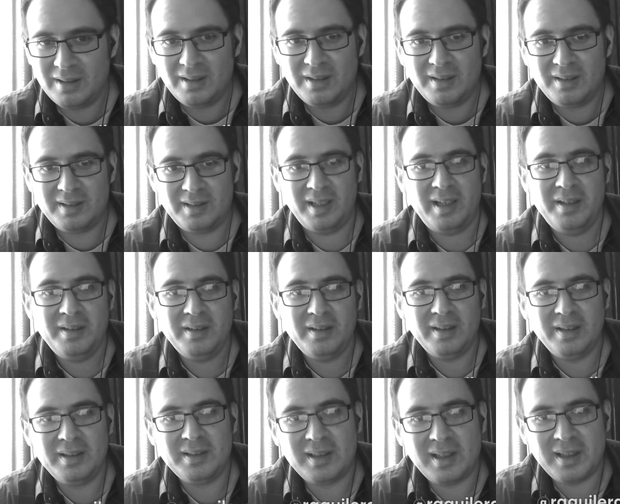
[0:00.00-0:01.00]
Saying
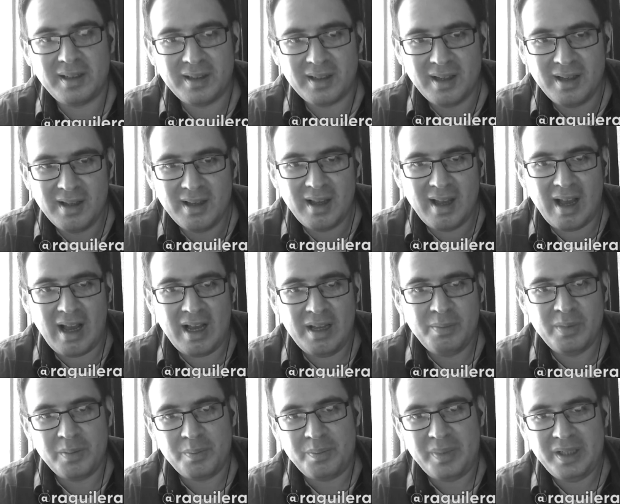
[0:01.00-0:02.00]
things like, I'm
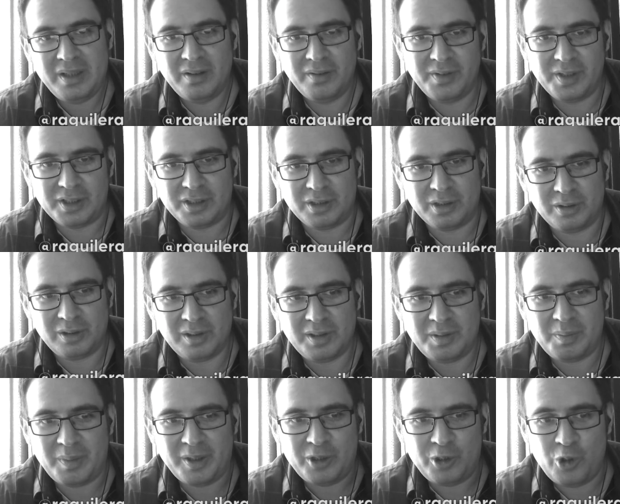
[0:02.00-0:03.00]
a bit of a
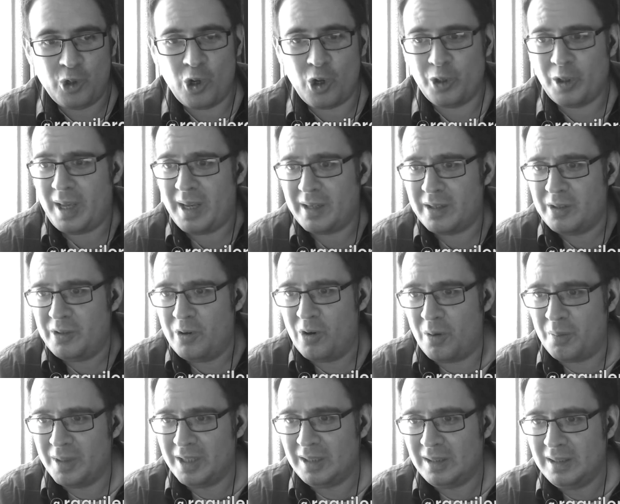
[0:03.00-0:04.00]
socialist but not
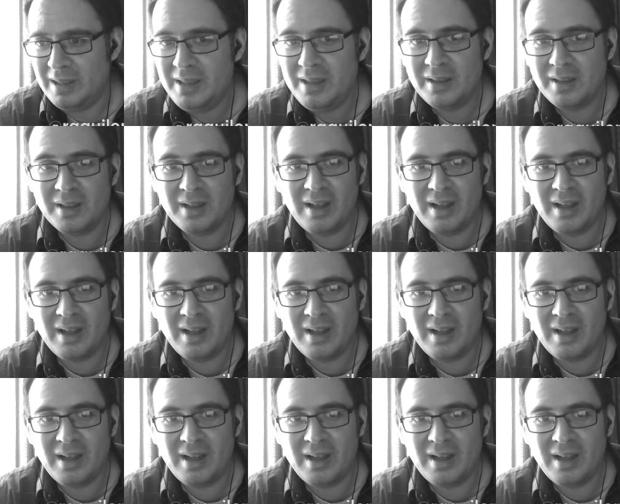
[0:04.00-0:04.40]
economically,